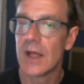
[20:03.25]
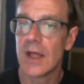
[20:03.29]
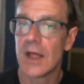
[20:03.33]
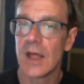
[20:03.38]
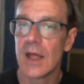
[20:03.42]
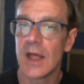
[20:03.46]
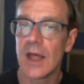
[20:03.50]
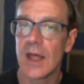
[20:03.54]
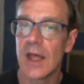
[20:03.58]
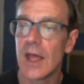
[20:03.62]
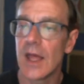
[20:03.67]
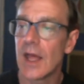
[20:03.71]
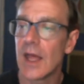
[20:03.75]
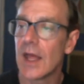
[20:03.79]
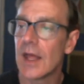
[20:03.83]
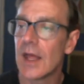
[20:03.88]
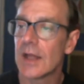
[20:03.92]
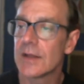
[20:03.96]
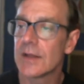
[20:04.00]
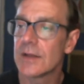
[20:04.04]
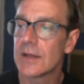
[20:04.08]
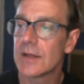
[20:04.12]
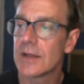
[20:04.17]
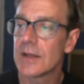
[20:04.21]

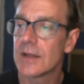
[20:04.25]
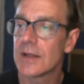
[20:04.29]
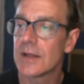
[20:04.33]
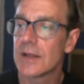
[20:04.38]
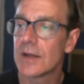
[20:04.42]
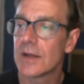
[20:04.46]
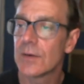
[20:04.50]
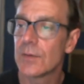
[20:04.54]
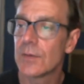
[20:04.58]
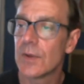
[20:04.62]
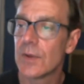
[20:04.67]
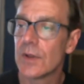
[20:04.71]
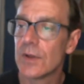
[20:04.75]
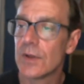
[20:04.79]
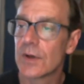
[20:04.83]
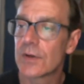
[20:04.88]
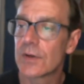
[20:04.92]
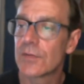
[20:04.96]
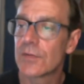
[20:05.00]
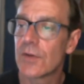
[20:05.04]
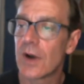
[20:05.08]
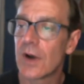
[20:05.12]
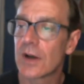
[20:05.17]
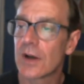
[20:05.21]
And we
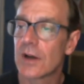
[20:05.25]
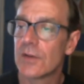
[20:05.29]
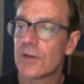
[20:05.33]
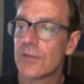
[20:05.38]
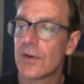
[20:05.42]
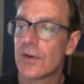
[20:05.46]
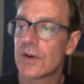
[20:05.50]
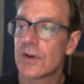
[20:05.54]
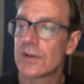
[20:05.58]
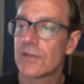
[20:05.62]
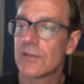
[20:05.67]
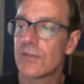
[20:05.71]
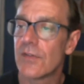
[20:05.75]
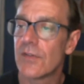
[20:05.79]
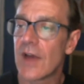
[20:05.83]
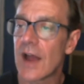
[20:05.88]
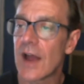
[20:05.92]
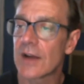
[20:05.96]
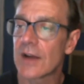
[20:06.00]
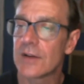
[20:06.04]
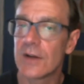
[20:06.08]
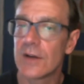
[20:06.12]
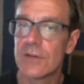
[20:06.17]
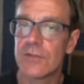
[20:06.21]
look for our conversion
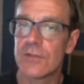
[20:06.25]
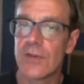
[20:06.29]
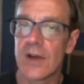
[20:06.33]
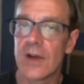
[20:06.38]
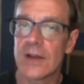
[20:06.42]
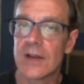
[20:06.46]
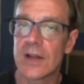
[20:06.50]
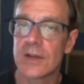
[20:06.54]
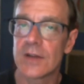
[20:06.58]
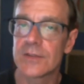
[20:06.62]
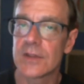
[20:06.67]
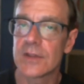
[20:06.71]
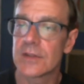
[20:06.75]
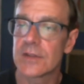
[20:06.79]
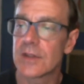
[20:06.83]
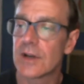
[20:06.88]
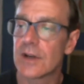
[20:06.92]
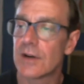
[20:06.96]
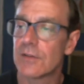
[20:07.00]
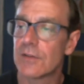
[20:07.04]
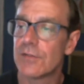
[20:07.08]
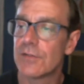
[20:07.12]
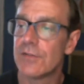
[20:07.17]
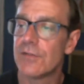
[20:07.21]
factor and find out that
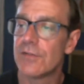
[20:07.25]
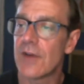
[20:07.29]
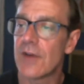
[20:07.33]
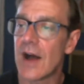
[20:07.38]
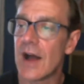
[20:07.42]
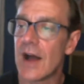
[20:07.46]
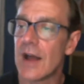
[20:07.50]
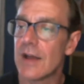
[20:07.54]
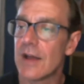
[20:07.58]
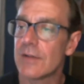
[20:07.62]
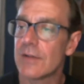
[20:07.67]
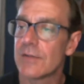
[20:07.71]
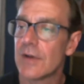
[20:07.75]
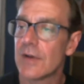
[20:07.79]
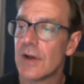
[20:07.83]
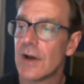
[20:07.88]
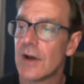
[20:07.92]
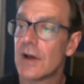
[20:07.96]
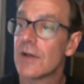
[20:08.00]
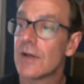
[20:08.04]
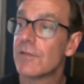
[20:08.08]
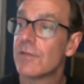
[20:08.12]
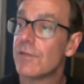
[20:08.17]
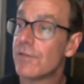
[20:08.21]
there are 5
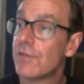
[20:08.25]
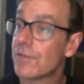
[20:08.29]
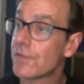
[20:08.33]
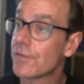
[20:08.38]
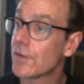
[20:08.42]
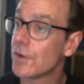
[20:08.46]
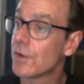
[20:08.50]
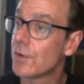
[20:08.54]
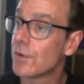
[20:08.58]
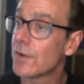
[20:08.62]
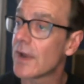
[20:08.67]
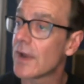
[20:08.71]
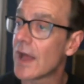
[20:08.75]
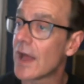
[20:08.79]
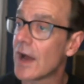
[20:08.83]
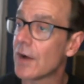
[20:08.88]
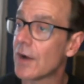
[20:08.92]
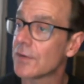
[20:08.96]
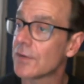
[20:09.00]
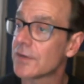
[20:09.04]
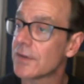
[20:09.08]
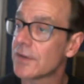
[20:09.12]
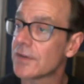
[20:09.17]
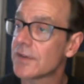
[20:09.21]
fluid
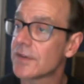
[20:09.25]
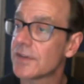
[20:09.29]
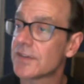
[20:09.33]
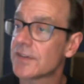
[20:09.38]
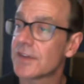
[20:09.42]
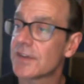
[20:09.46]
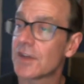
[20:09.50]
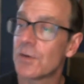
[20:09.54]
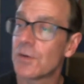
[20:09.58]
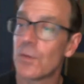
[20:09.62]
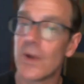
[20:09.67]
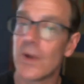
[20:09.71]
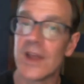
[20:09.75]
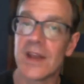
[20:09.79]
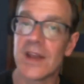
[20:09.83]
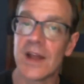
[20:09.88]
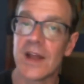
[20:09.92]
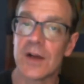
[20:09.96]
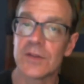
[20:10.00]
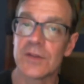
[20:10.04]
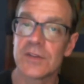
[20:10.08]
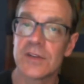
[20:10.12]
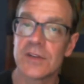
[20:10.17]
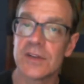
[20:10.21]
ounces instead of weight
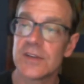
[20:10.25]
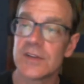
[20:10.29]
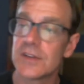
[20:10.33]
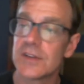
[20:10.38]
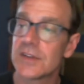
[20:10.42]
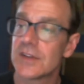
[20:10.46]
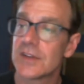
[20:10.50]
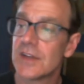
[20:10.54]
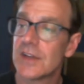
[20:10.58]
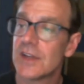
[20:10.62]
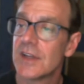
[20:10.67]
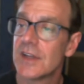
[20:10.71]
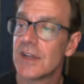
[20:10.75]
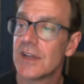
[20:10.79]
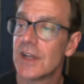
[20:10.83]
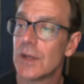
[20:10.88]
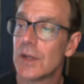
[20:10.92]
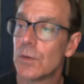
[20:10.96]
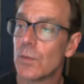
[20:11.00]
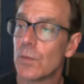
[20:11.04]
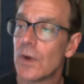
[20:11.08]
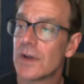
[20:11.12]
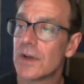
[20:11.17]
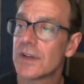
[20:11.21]
ounces
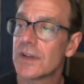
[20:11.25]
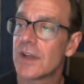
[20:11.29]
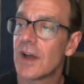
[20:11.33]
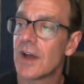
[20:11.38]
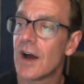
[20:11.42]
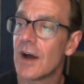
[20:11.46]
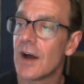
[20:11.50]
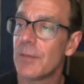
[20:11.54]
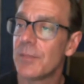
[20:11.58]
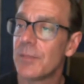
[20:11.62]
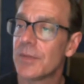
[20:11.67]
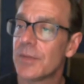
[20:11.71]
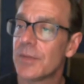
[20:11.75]
in 1 cup.